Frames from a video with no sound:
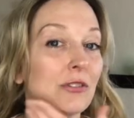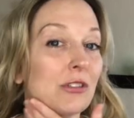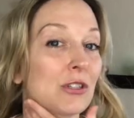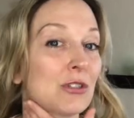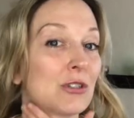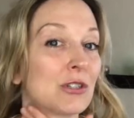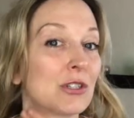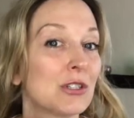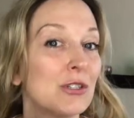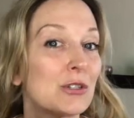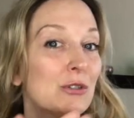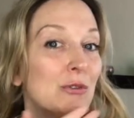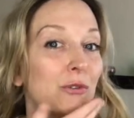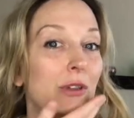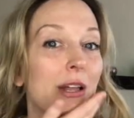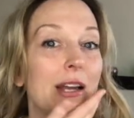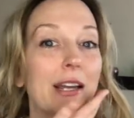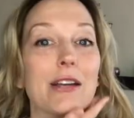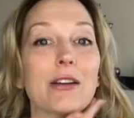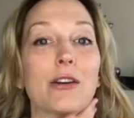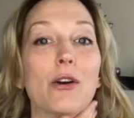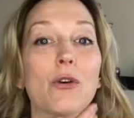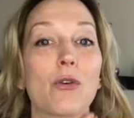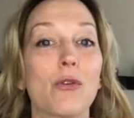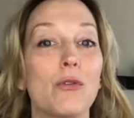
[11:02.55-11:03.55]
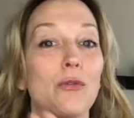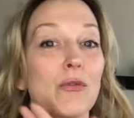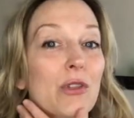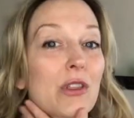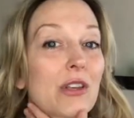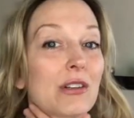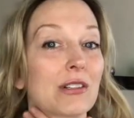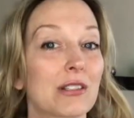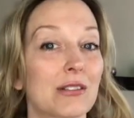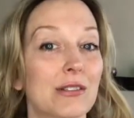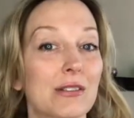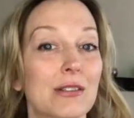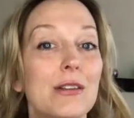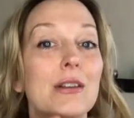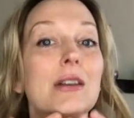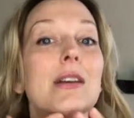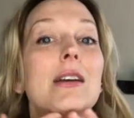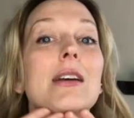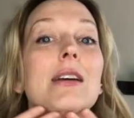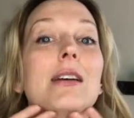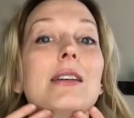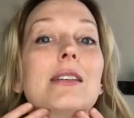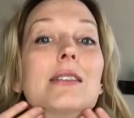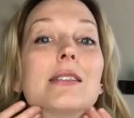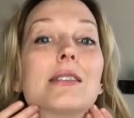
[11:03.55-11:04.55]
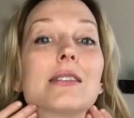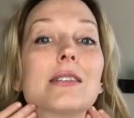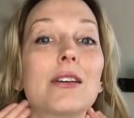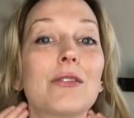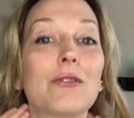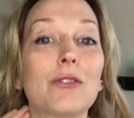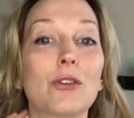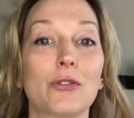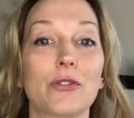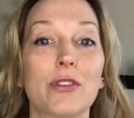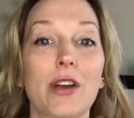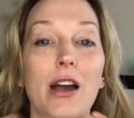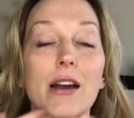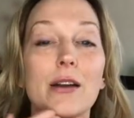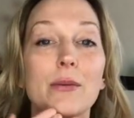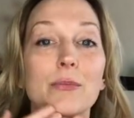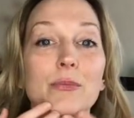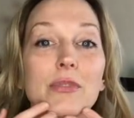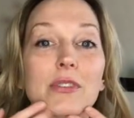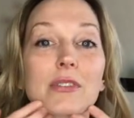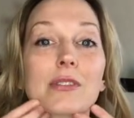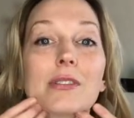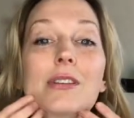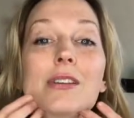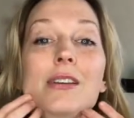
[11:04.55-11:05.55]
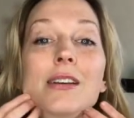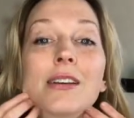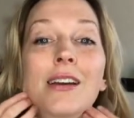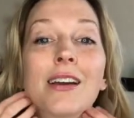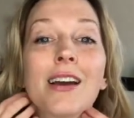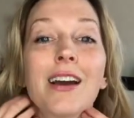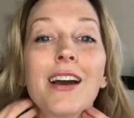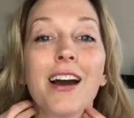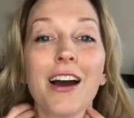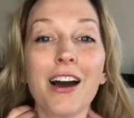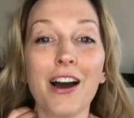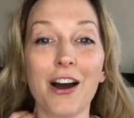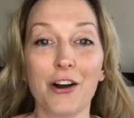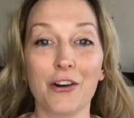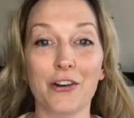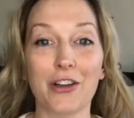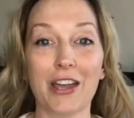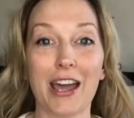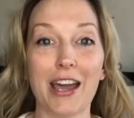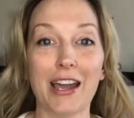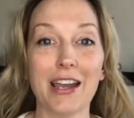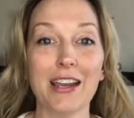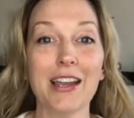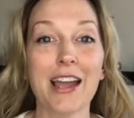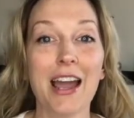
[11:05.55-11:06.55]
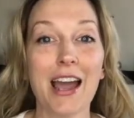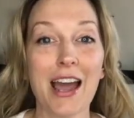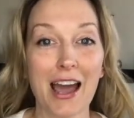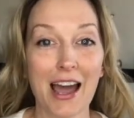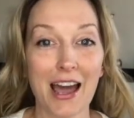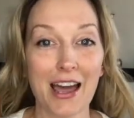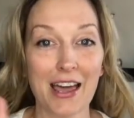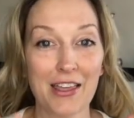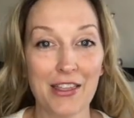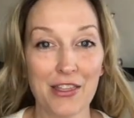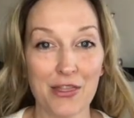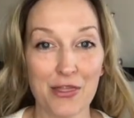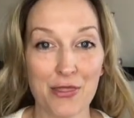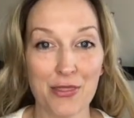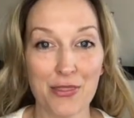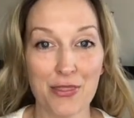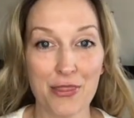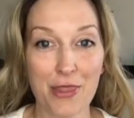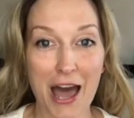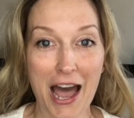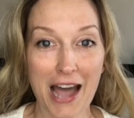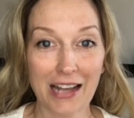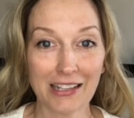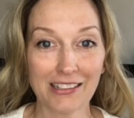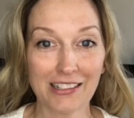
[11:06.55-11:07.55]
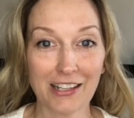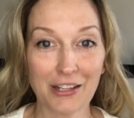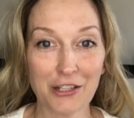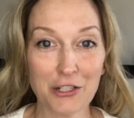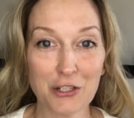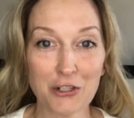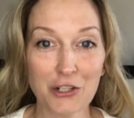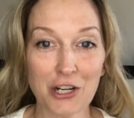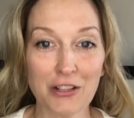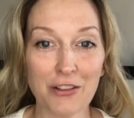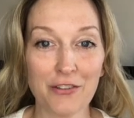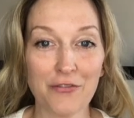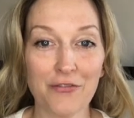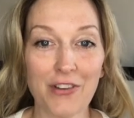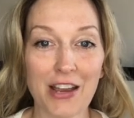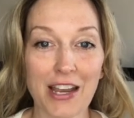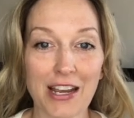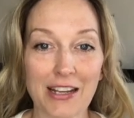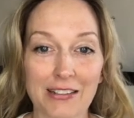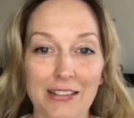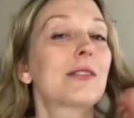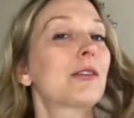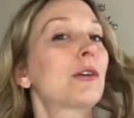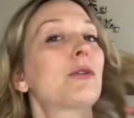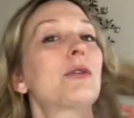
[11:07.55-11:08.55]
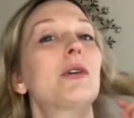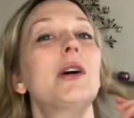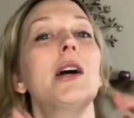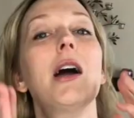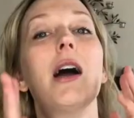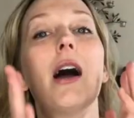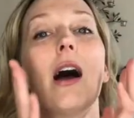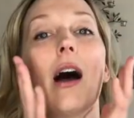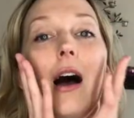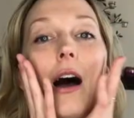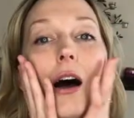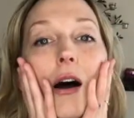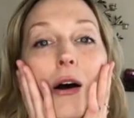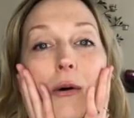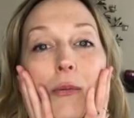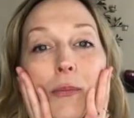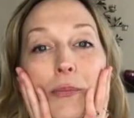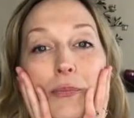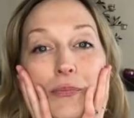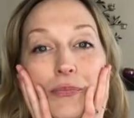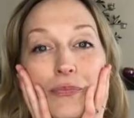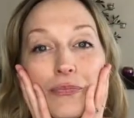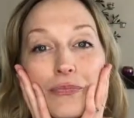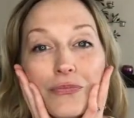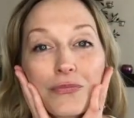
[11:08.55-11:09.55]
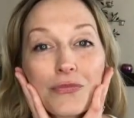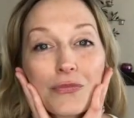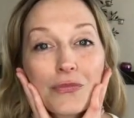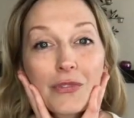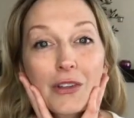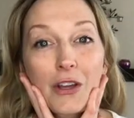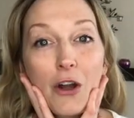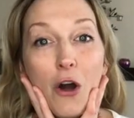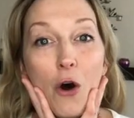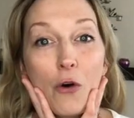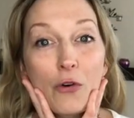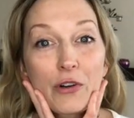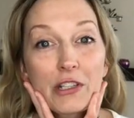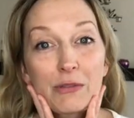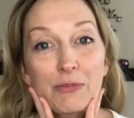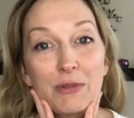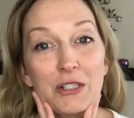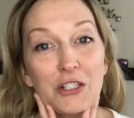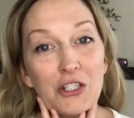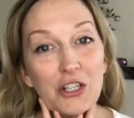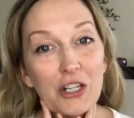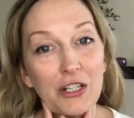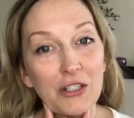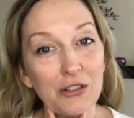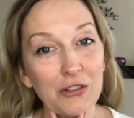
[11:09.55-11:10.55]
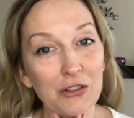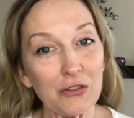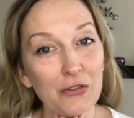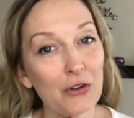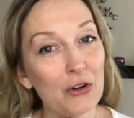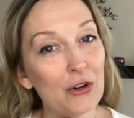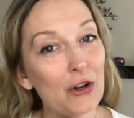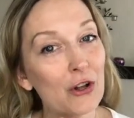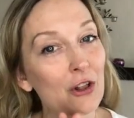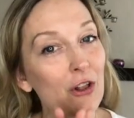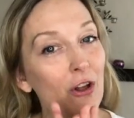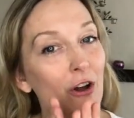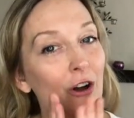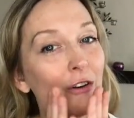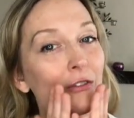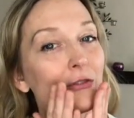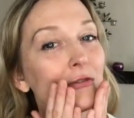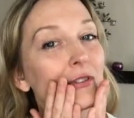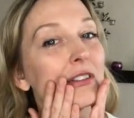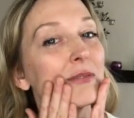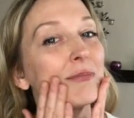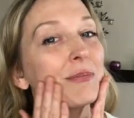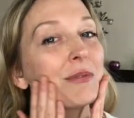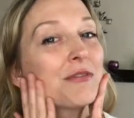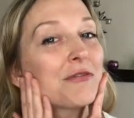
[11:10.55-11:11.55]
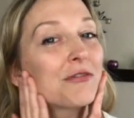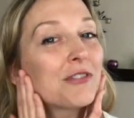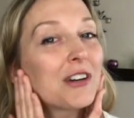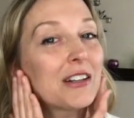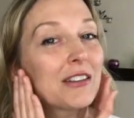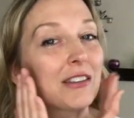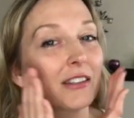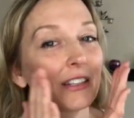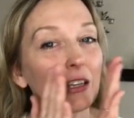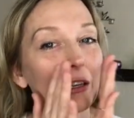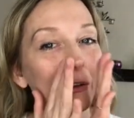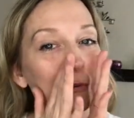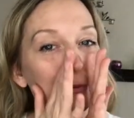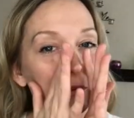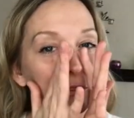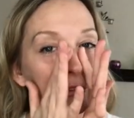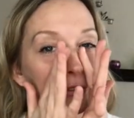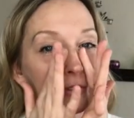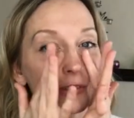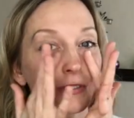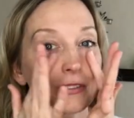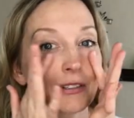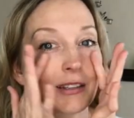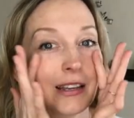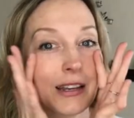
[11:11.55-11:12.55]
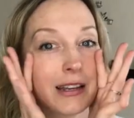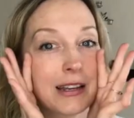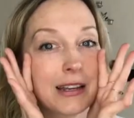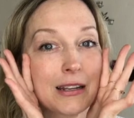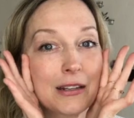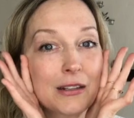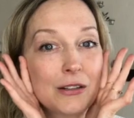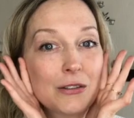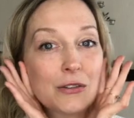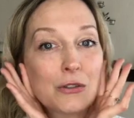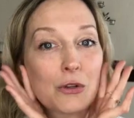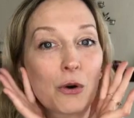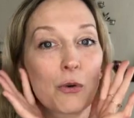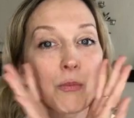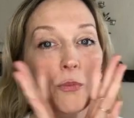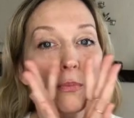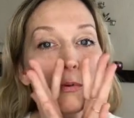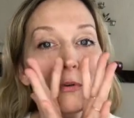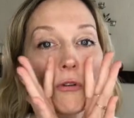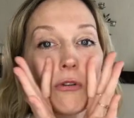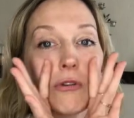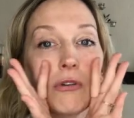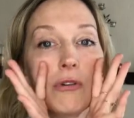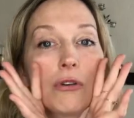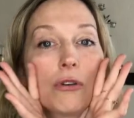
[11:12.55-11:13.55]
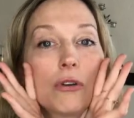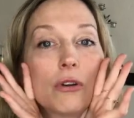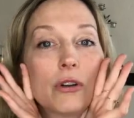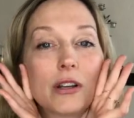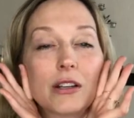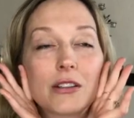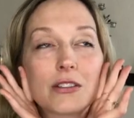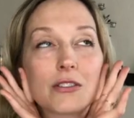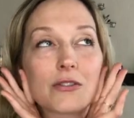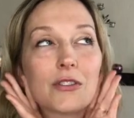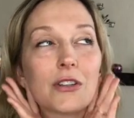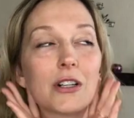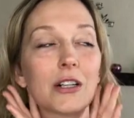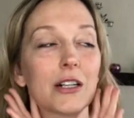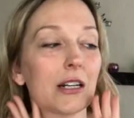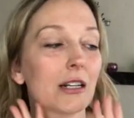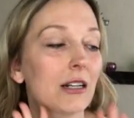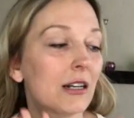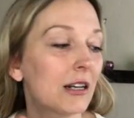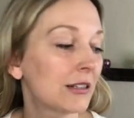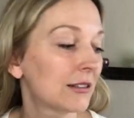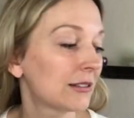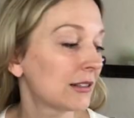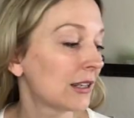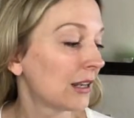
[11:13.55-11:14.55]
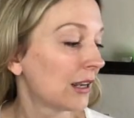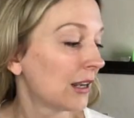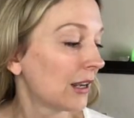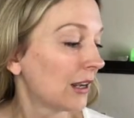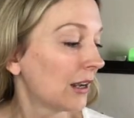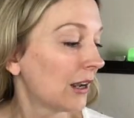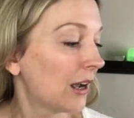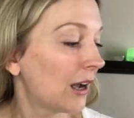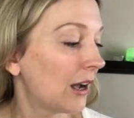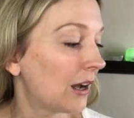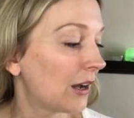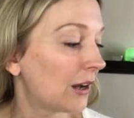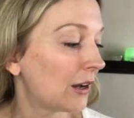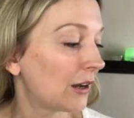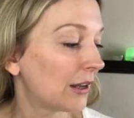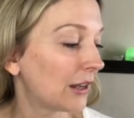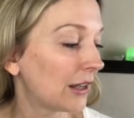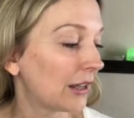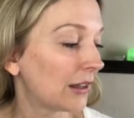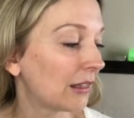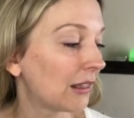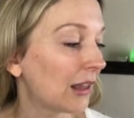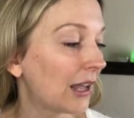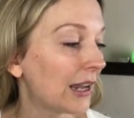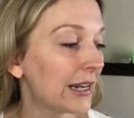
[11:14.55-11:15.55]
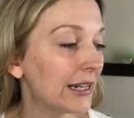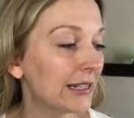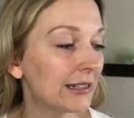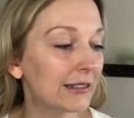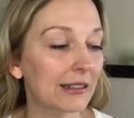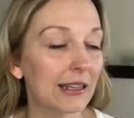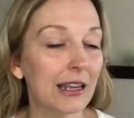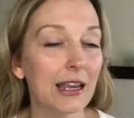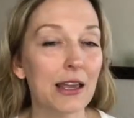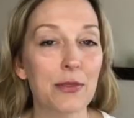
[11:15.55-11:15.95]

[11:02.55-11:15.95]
So you can do like go over this several times. Okay, that's how you drain the face. So always be gentle, always be friendly with your skin. Don't pull. It's very nice and light.